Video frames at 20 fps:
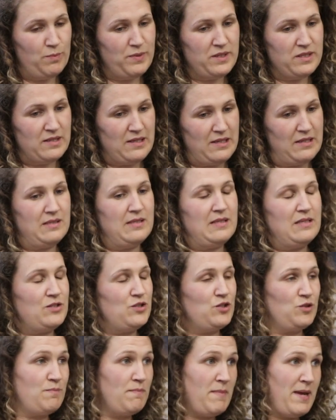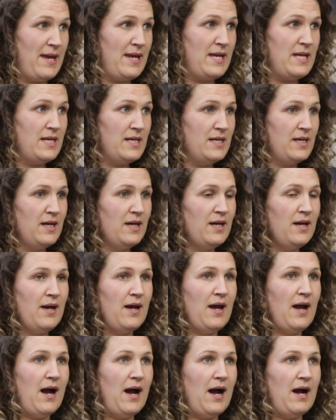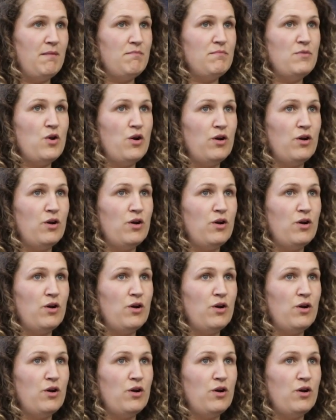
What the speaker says: business and it's just me, I'm